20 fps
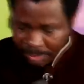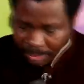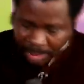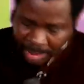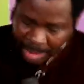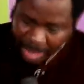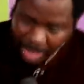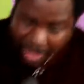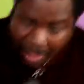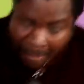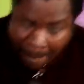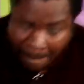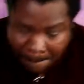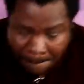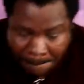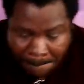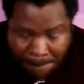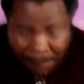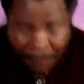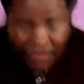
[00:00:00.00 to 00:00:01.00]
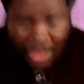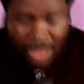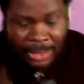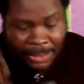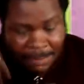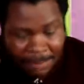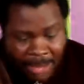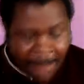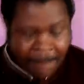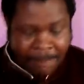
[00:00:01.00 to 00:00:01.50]
Eh?
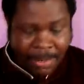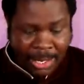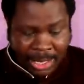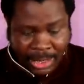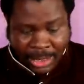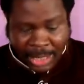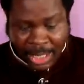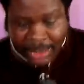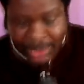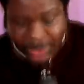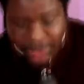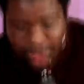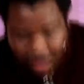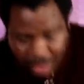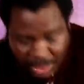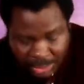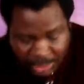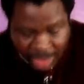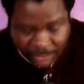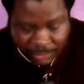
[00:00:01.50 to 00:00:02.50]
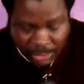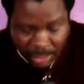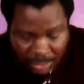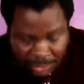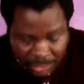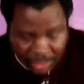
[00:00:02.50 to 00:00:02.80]
Remember, again, the scripture says there are